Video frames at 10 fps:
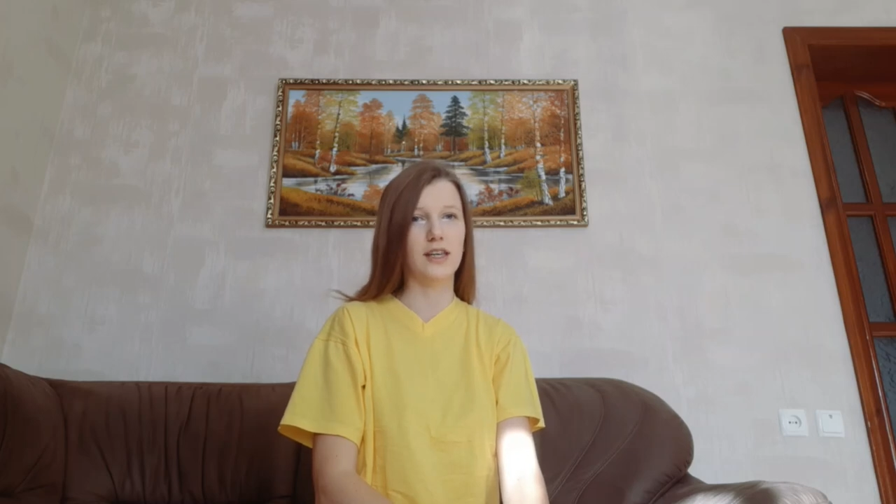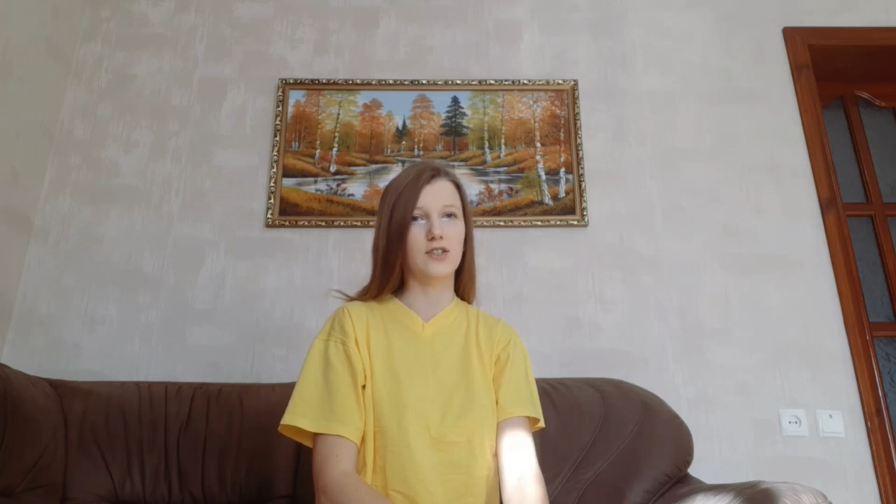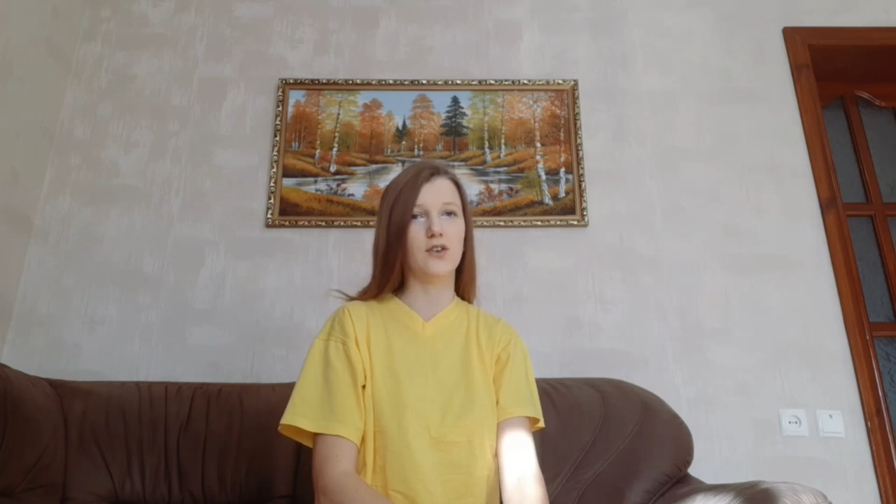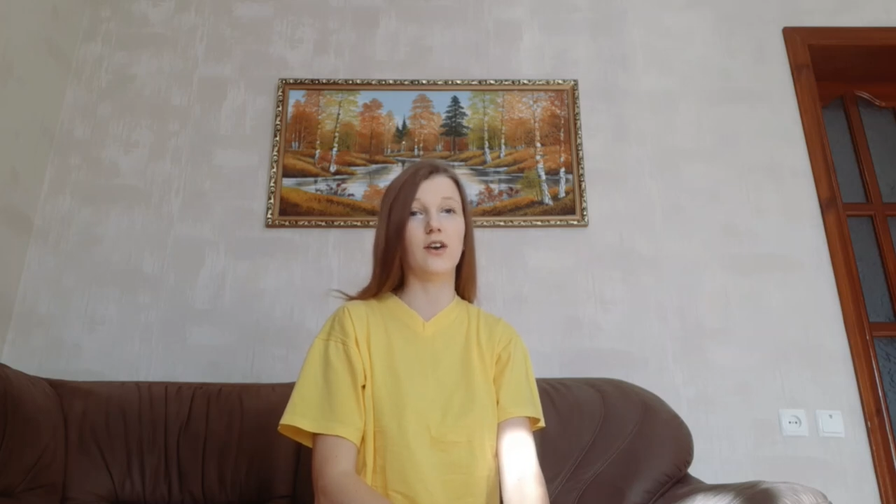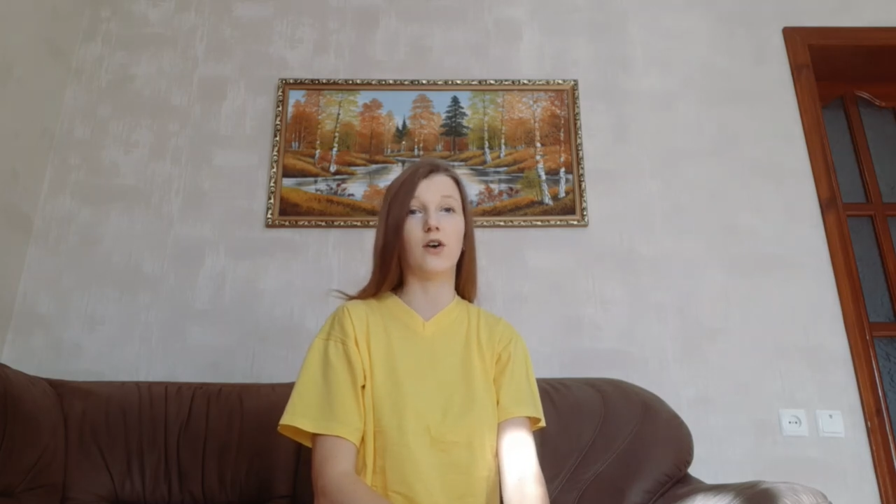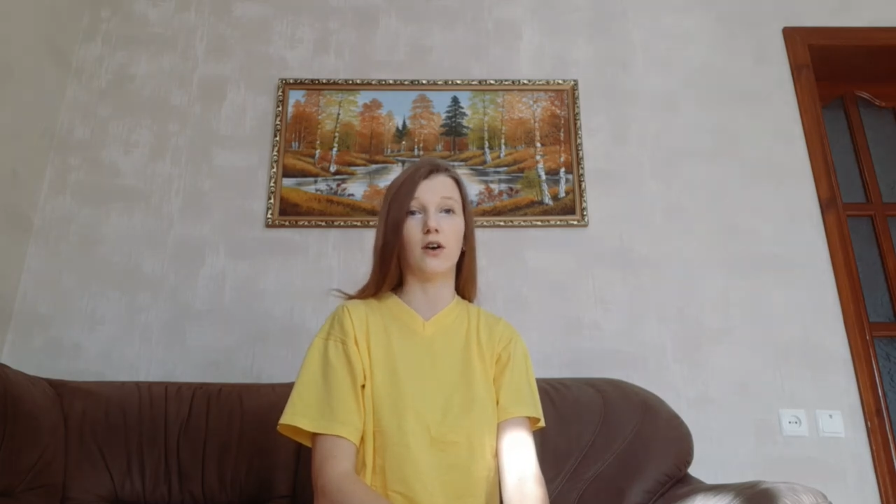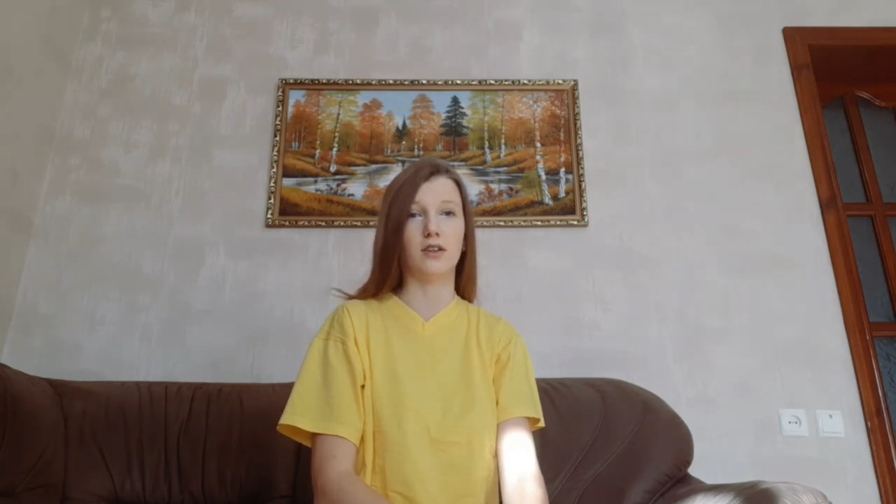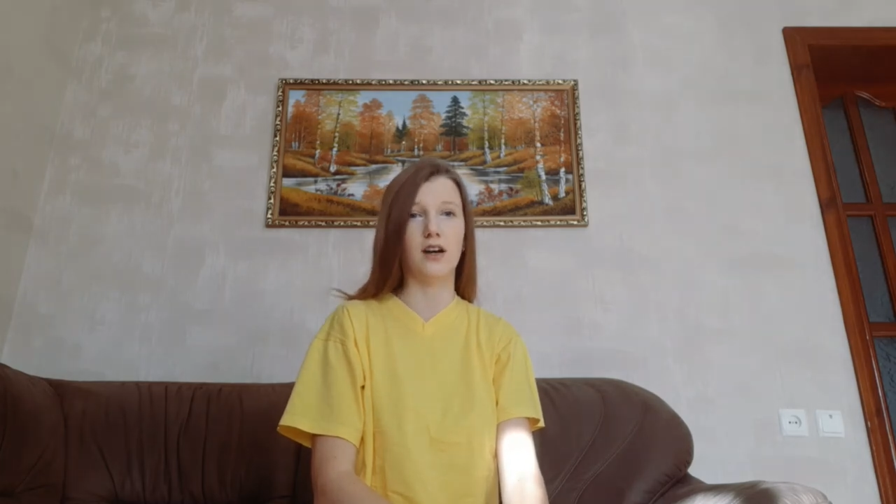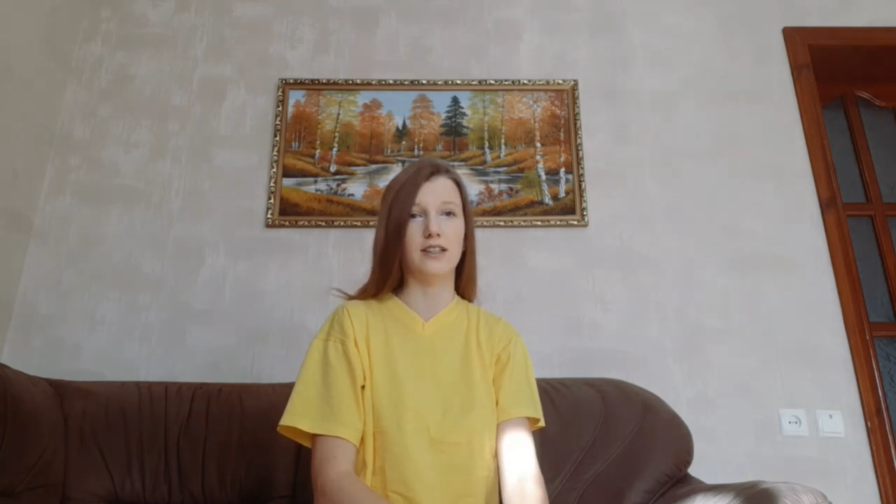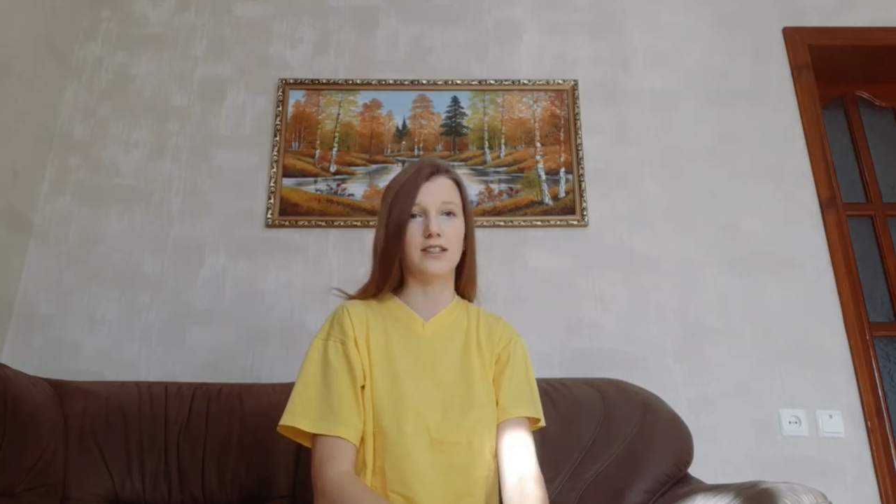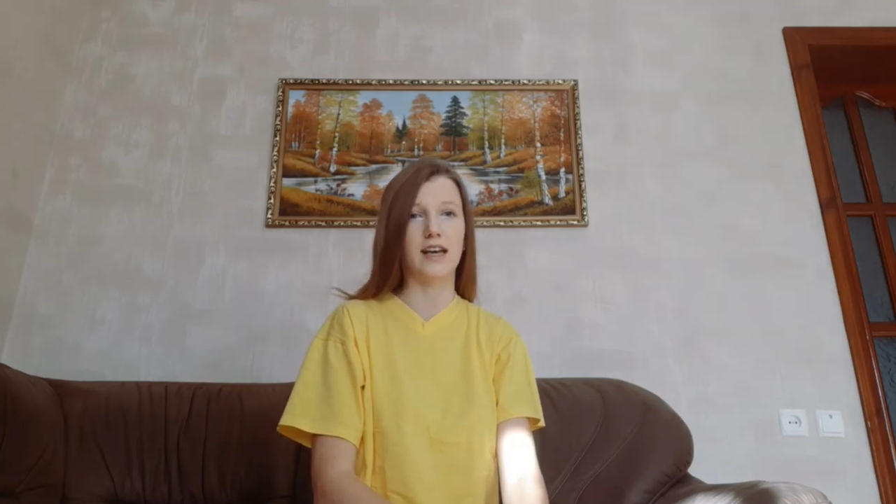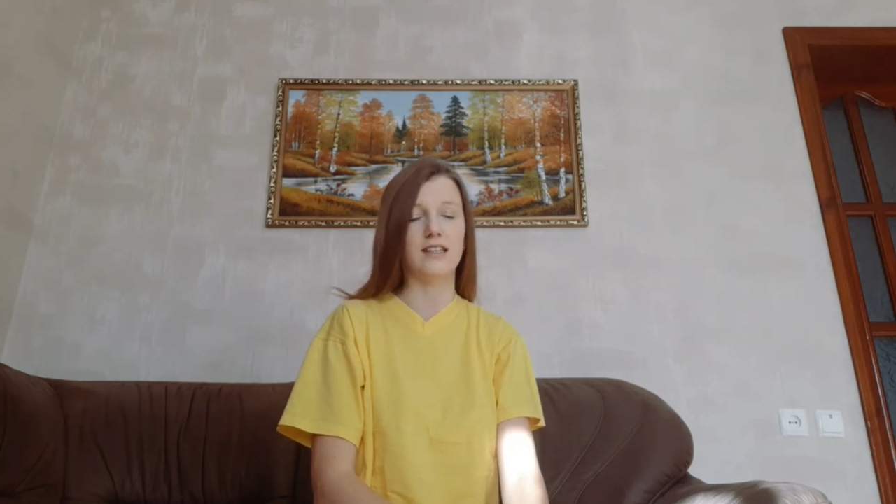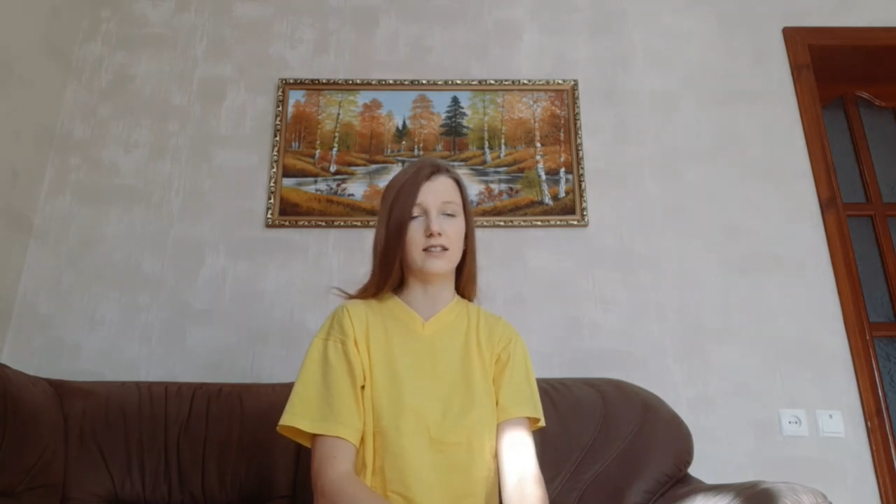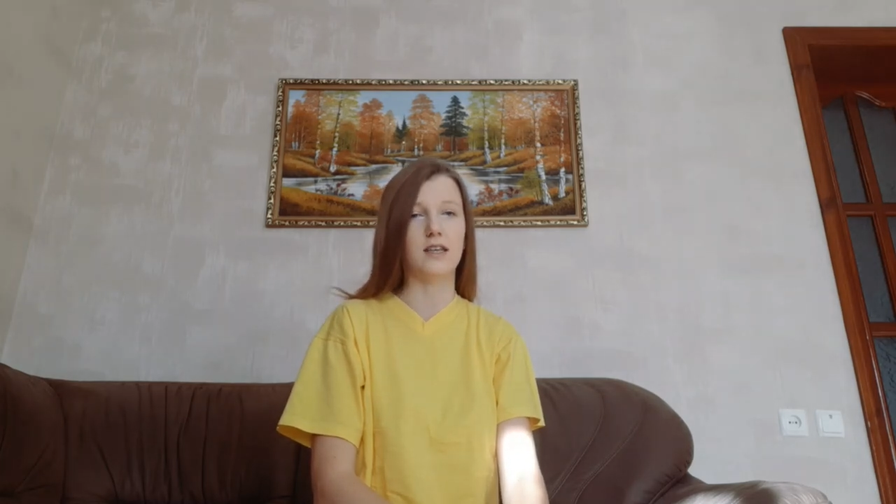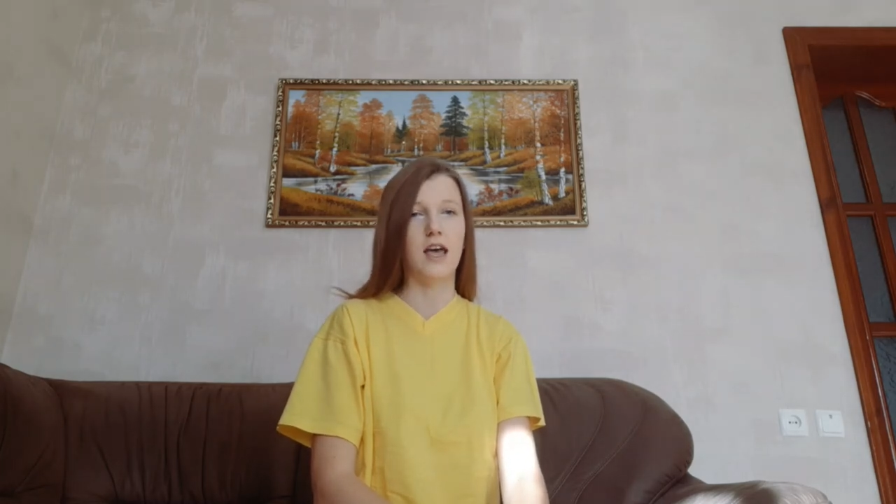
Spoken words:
is recognized as